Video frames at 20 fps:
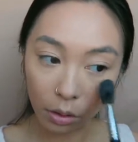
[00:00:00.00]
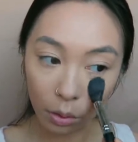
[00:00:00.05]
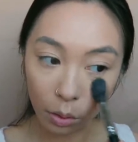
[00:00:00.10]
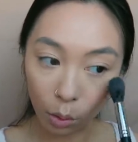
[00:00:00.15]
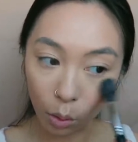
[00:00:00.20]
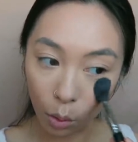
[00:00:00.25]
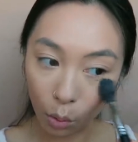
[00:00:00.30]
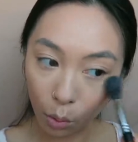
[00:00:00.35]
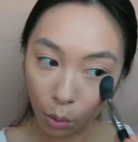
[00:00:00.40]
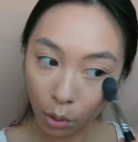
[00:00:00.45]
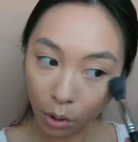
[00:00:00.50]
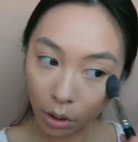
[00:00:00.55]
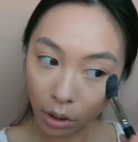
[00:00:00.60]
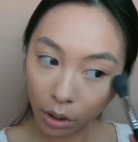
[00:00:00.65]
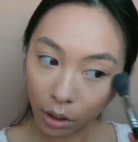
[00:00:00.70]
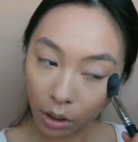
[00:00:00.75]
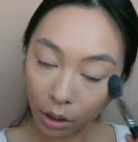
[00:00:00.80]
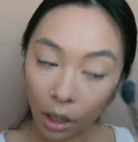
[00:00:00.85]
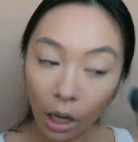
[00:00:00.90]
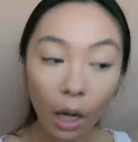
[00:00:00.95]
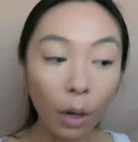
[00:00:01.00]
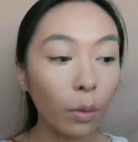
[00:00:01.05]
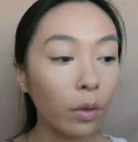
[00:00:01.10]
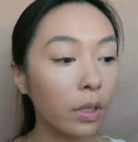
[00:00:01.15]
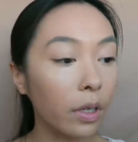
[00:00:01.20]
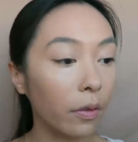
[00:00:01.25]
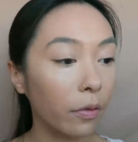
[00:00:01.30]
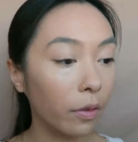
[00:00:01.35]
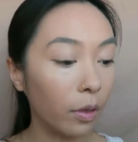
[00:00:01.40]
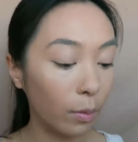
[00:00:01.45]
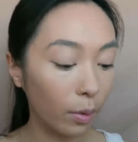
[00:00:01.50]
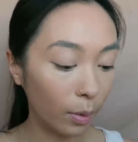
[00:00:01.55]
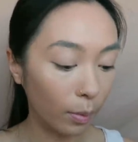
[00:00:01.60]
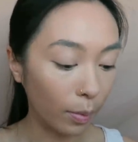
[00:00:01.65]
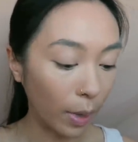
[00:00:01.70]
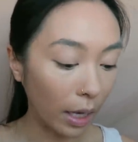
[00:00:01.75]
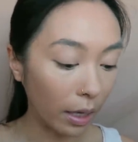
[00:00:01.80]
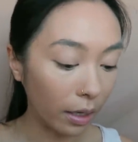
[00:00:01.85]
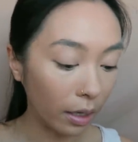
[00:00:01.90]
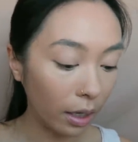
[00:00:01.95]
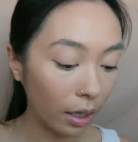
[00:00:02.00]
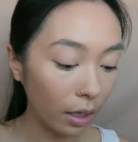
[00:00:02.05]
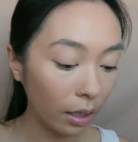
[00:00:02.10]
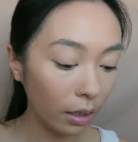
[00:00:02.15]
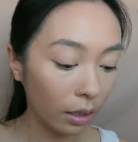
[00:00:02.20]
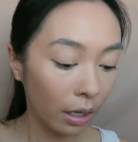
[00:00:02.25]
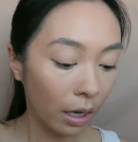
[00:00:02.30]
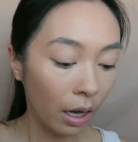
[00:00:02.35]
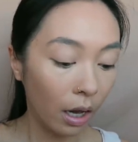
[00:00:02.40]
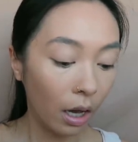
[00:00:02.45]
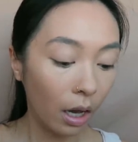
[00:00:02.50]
look, I would definitely be baking,